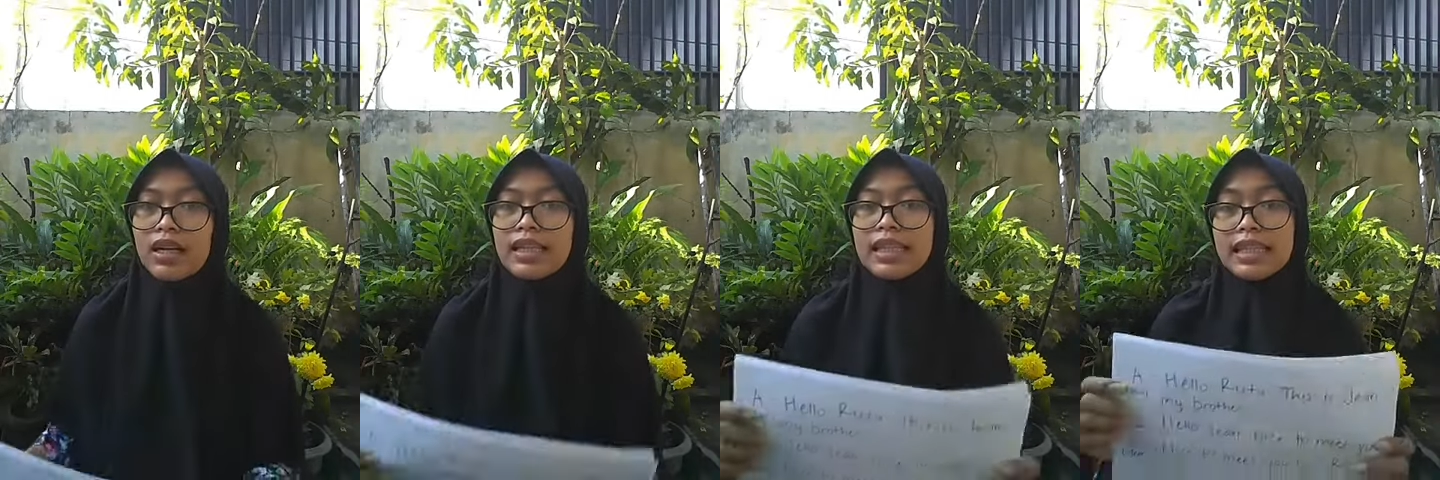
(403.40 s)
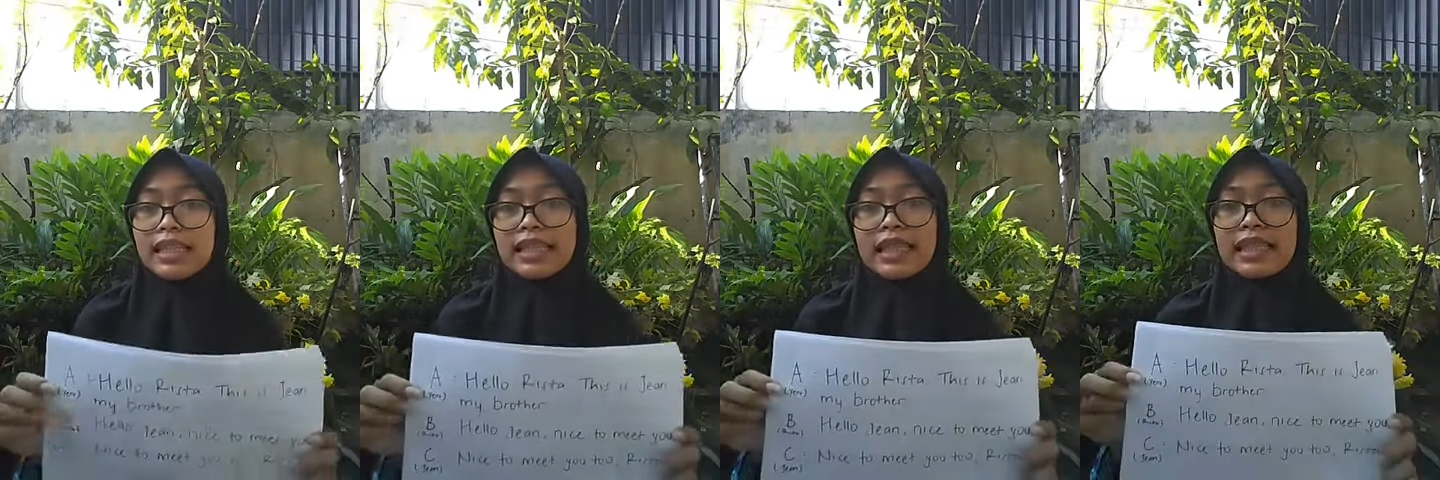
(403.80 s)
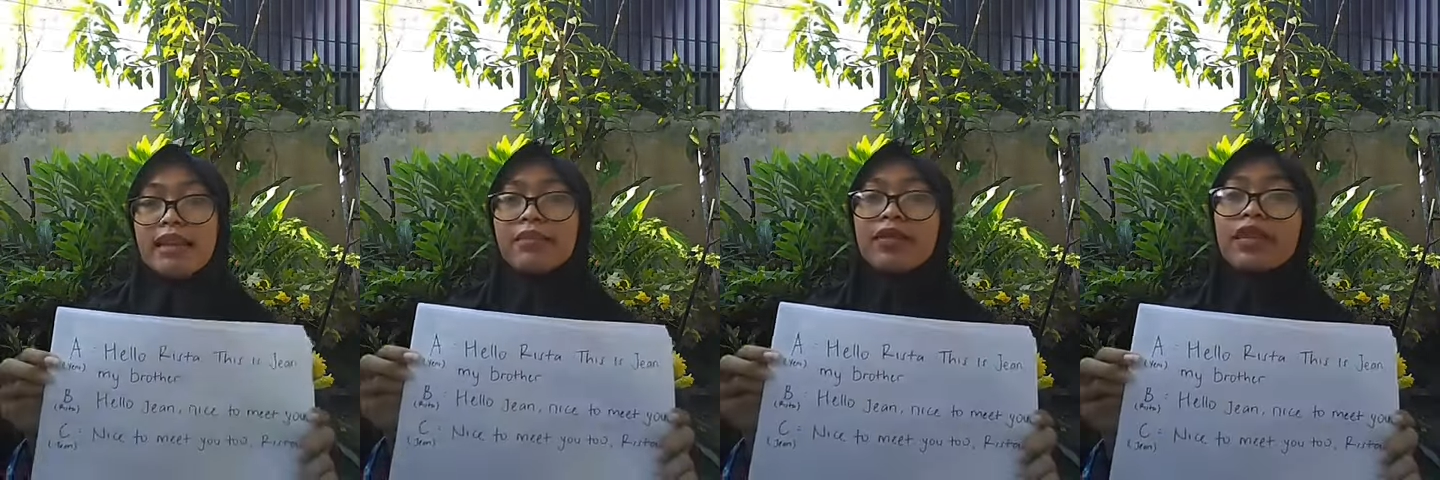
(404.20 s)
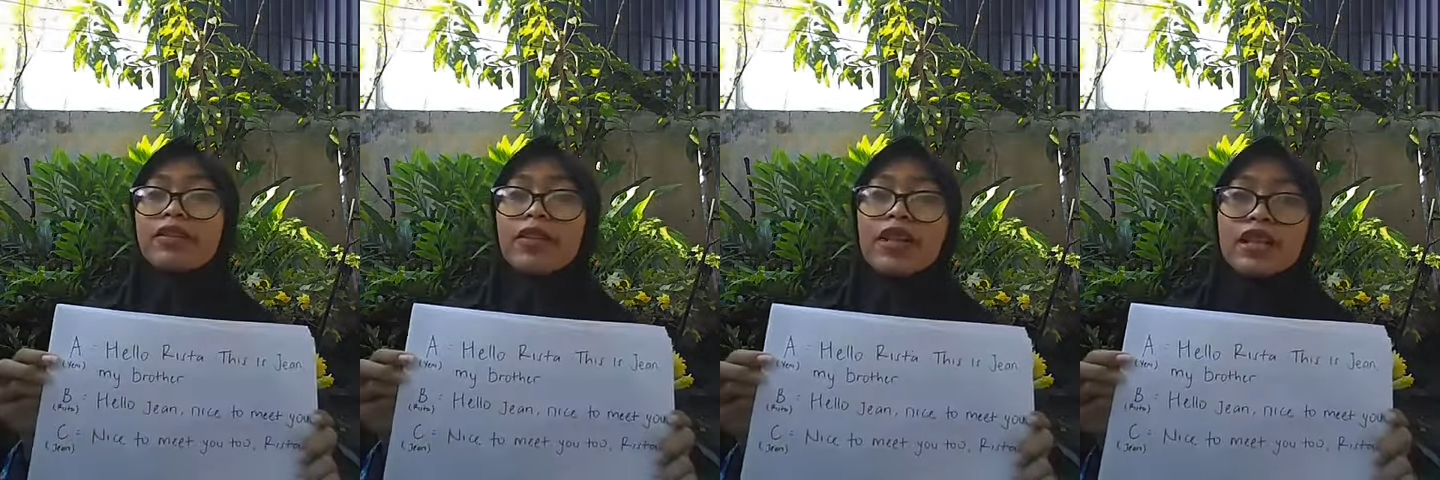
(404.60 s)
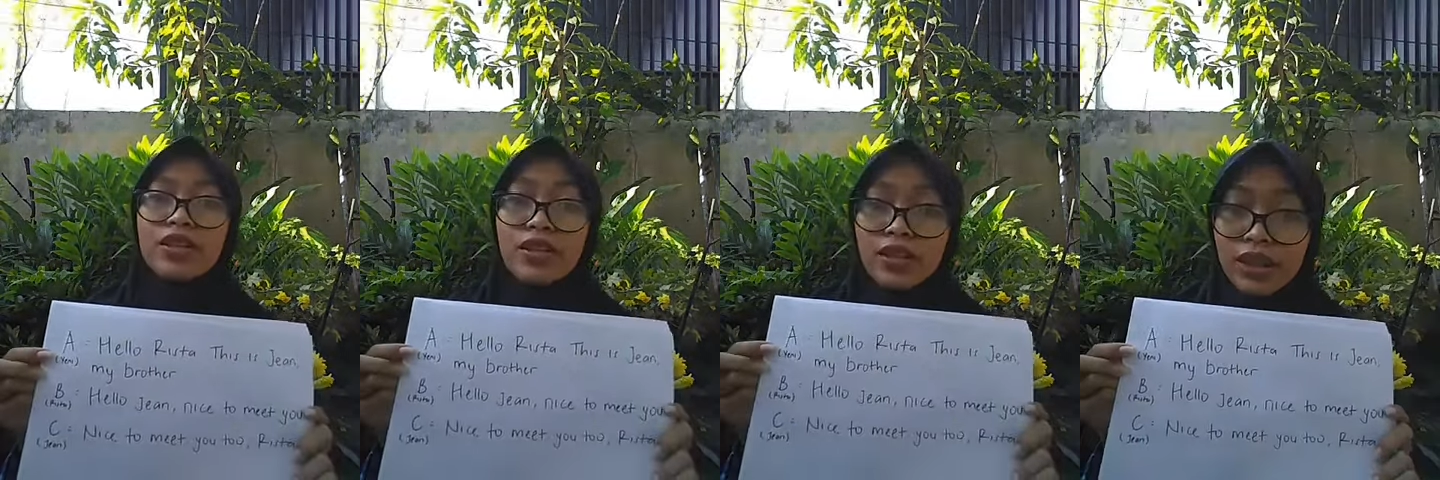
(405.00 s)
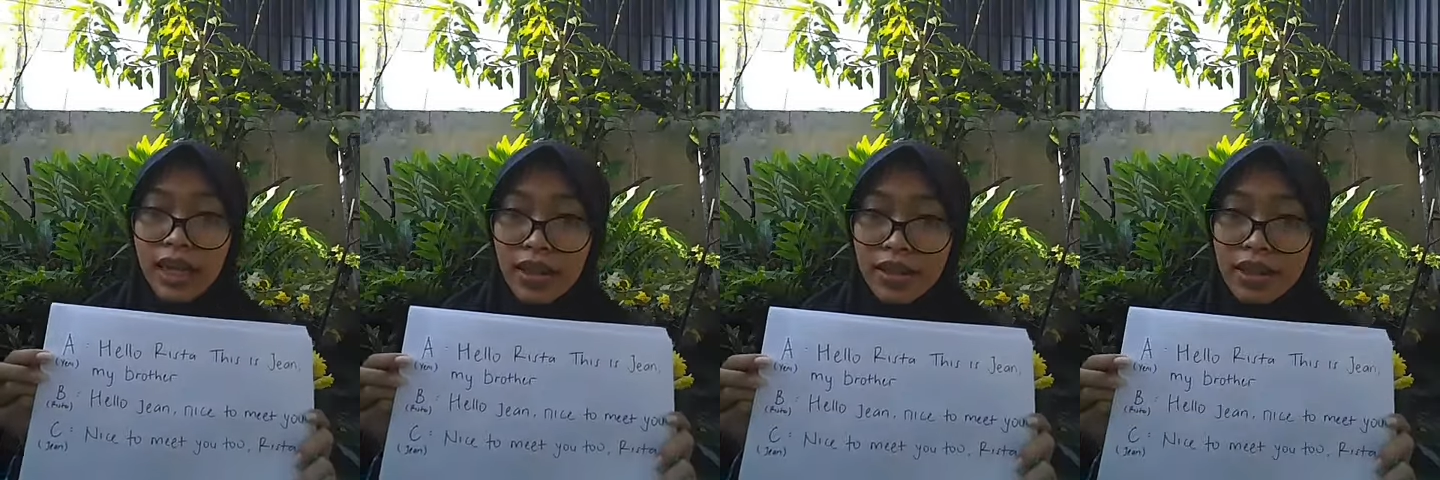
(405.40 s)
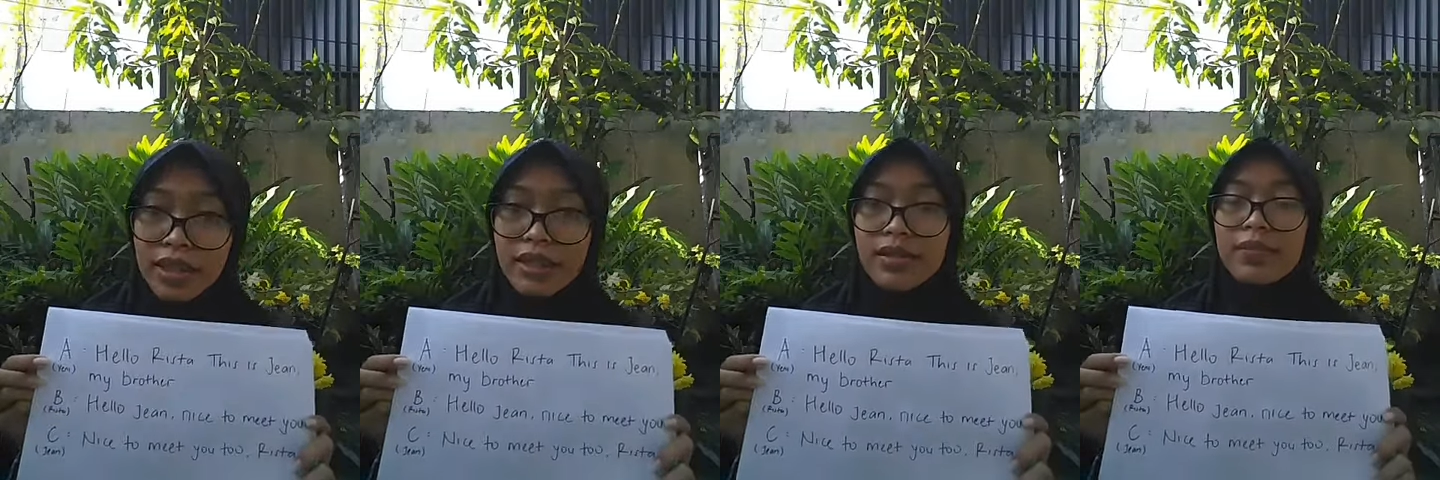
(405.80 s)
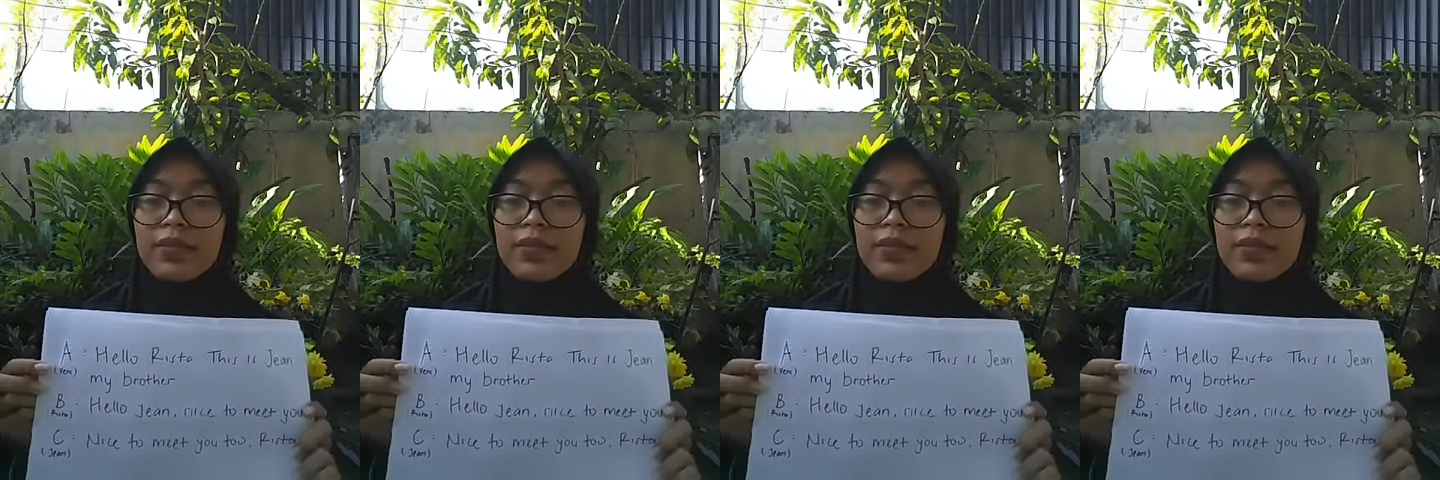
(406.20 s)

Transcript: This is the example for introducing others.